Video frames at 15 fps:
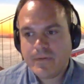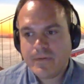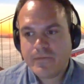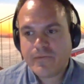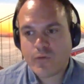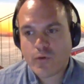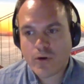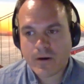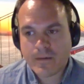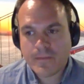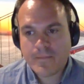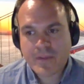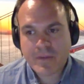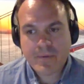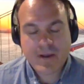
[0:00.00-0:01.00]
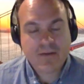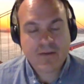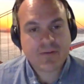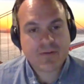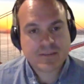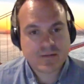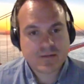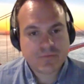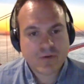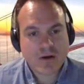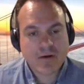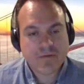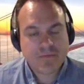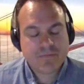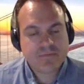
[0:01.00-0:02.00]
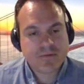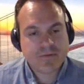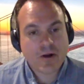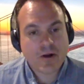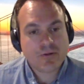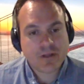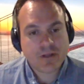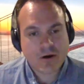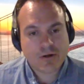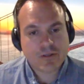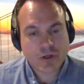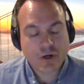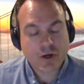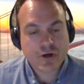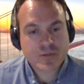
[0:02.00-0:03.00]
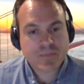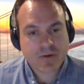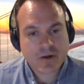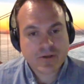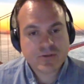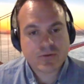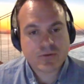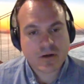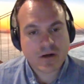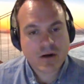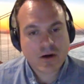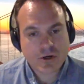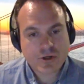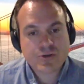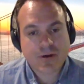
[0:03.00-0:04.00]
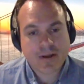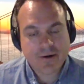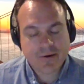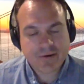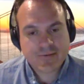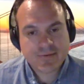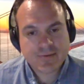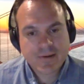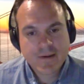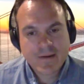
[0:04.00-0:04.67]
for the benefits of not only our learners but also our trainers.